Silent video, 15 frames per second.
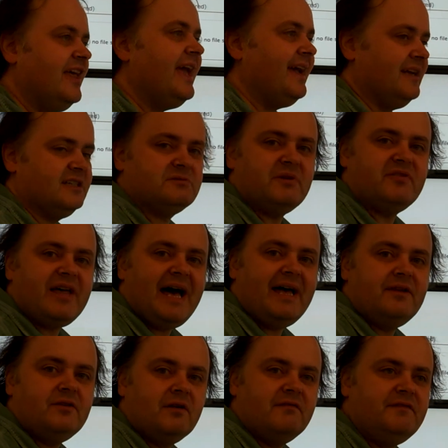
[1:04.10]
things with
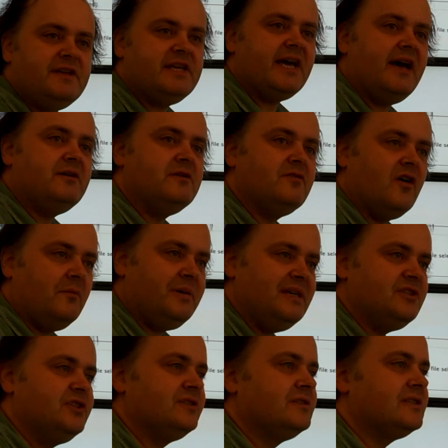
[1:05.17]
that. You've got video, you've got
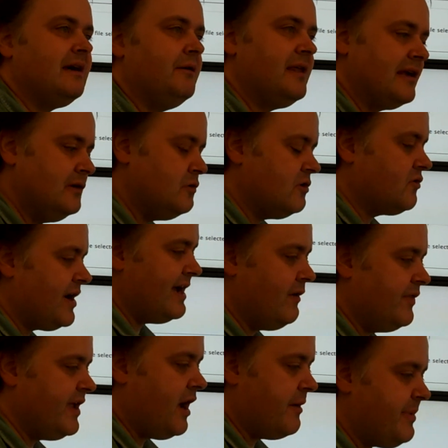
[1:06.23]
pictures and so on, it's great
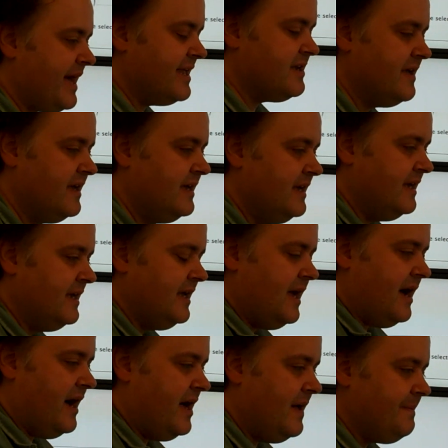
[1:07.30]
on the iPad.
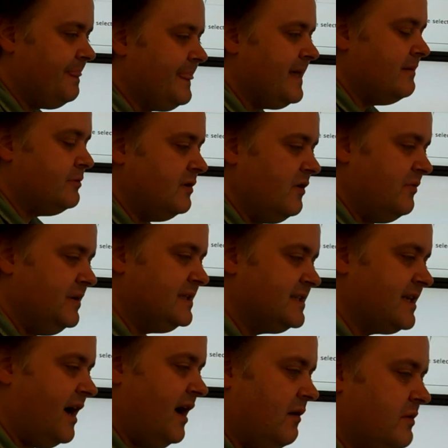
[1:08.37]
But if we
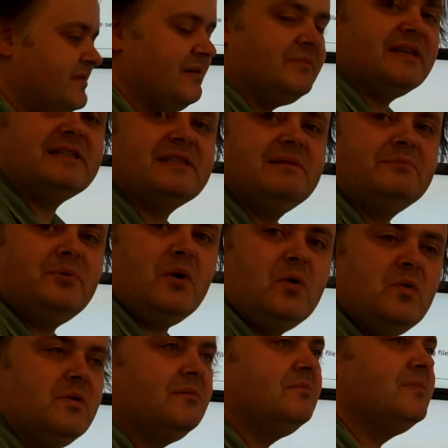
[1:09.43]
start with something
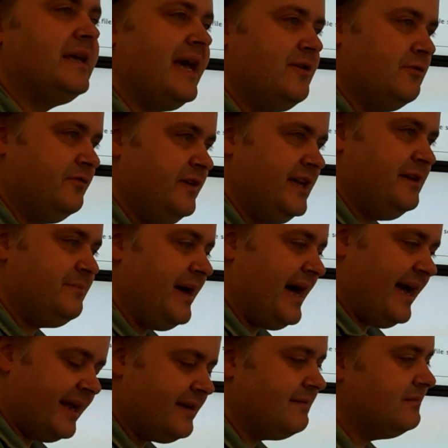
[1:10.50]
simple, get your
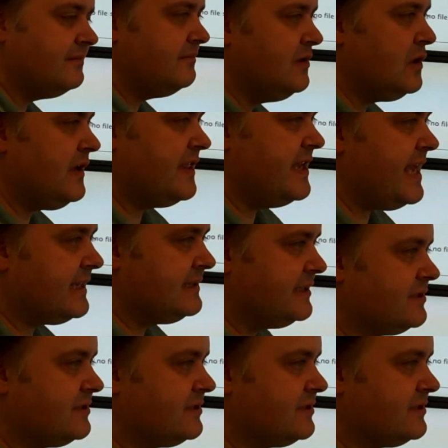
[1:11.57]
feedback, look at the next